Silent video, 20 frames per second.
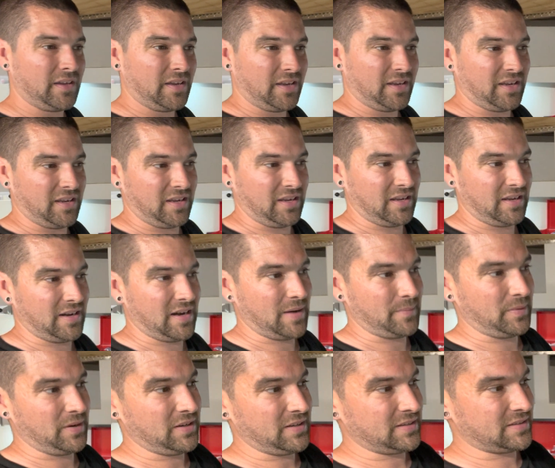And
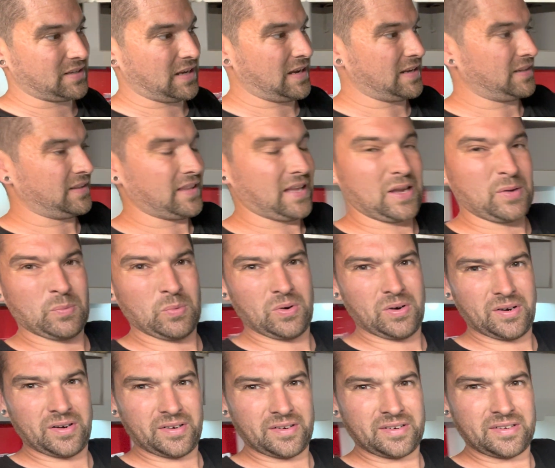I'm gonna tie the light
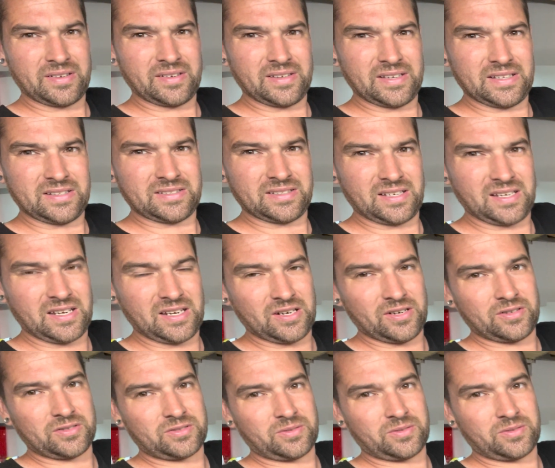bar into here.